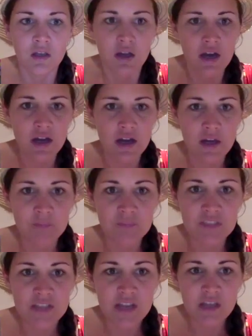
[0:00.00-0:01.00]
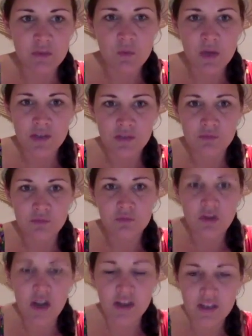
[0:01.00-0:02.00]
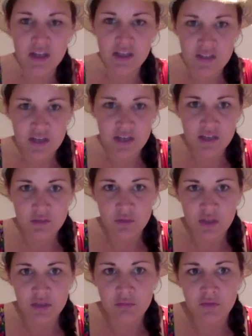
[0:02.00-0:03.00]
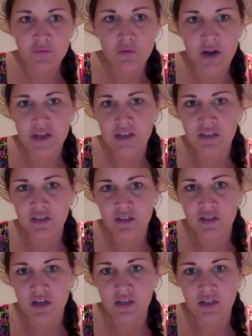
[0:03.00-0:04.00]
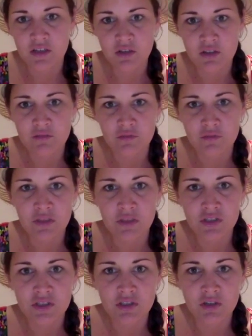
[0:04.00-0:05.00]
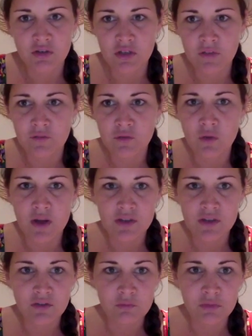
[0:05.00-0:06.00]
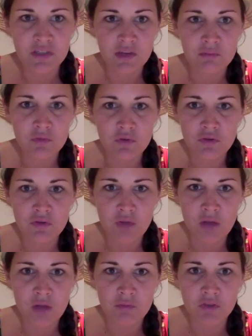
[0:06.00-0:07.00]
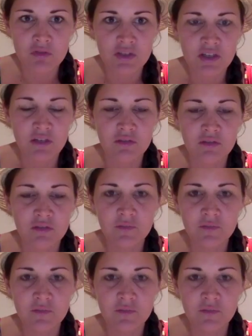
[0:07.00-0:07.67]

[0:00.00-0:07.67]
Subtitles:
Does anyone want to recognize anyone before I get started in the information? If you want to, please unmute yourself.